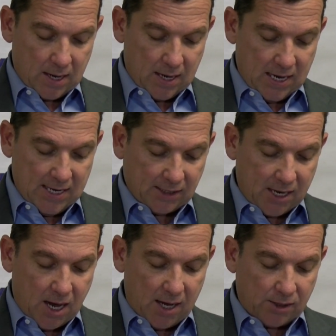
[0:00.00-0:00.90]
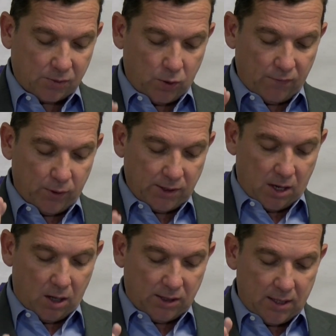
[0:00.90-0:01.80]
His cuts would have
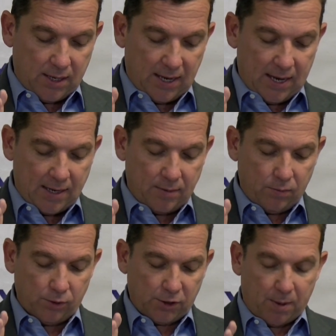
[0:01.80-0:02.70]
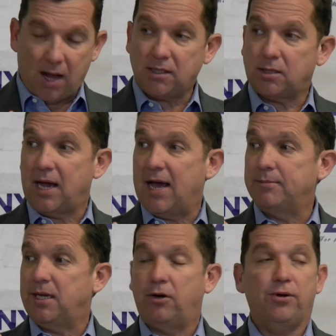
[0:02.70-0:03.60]
resulted in response
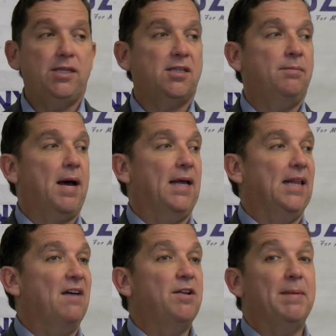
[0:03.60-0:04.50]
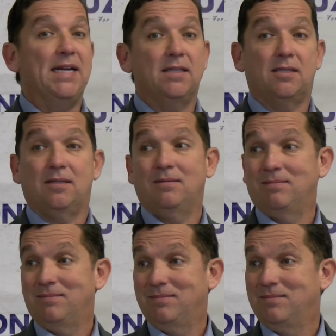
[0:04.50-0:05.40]
times increasing by 11 minutes.
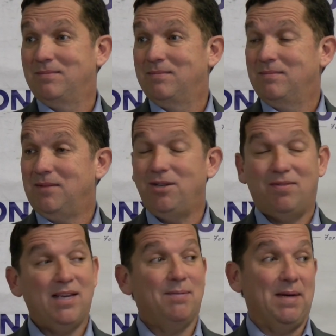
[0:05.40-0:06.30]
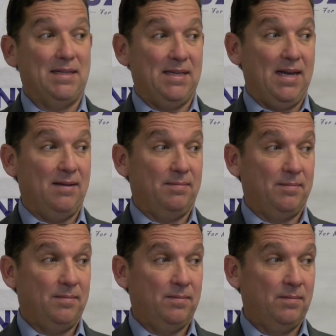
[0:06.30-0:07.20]
You think about that.
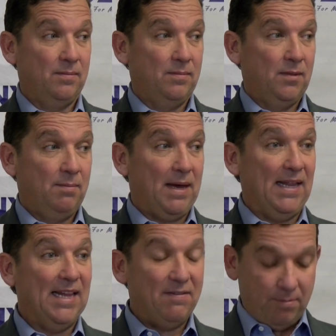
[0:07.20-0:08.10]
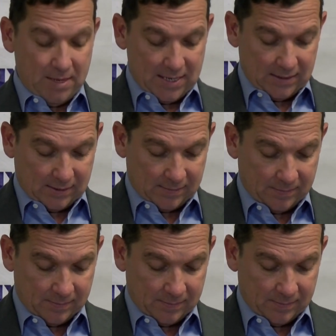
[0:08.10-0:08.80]
By 11 minutes.